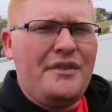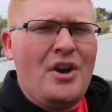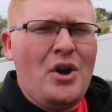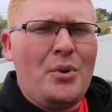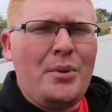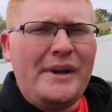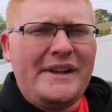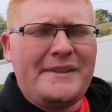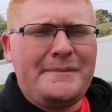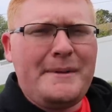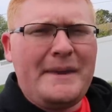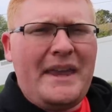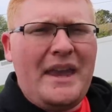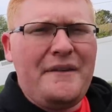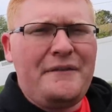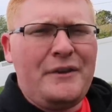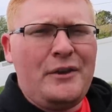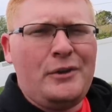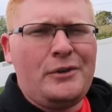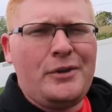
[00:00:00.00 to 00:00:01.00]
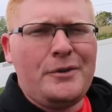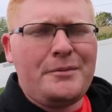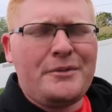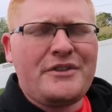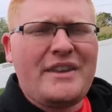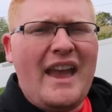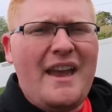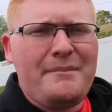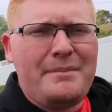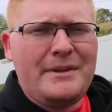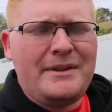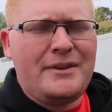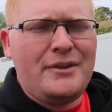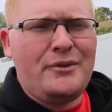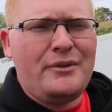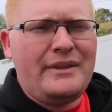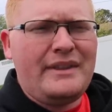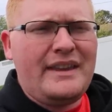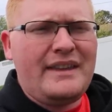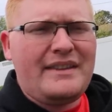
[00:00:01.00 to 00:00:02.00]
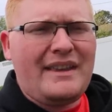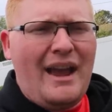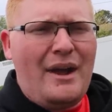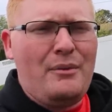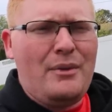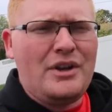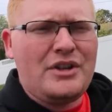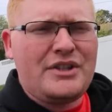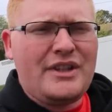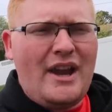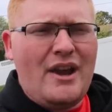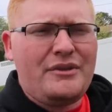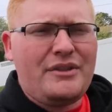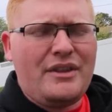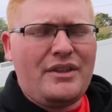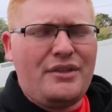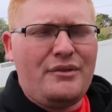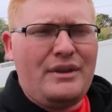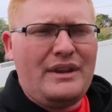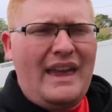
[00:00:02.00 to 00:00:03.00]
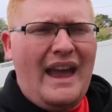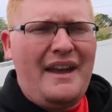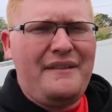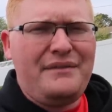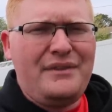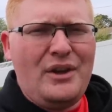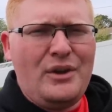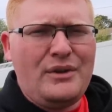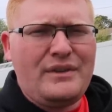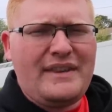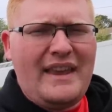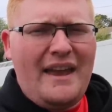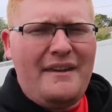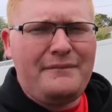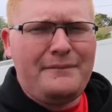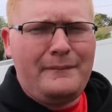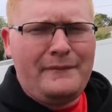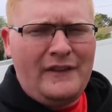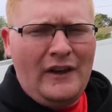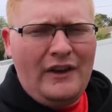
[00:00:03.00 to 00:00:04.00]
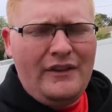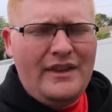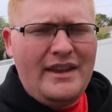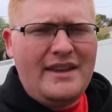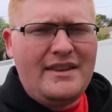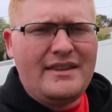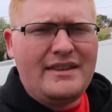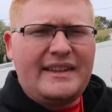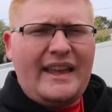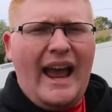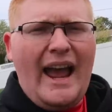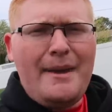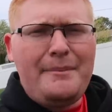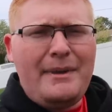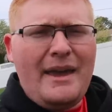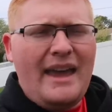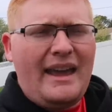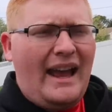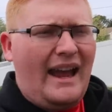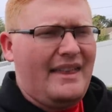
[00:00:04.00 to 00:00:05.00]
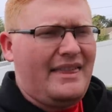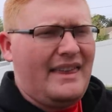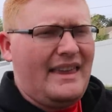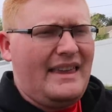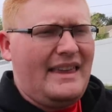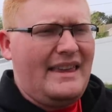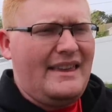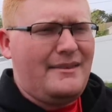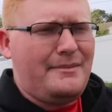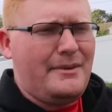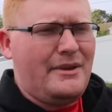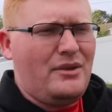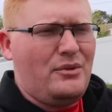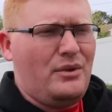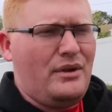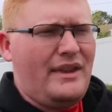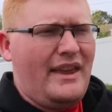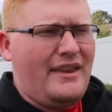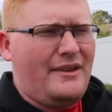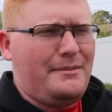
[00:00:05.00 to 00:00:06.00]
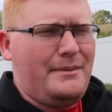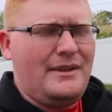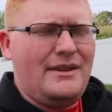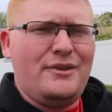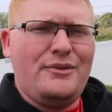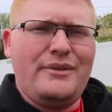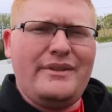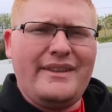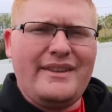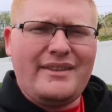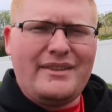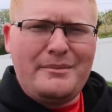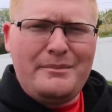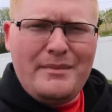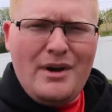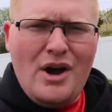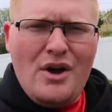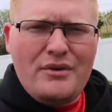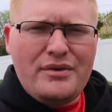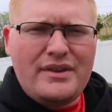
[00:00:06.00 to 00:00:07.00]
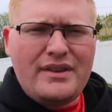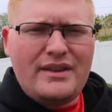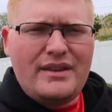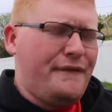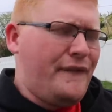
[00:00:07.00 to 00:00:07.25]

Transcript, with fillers: Real quick, speaking of YouTubers that have been doing this, I want to shout out the three that I've noticed that have done this. Skybek, I think he's been the one that's been doing this the most.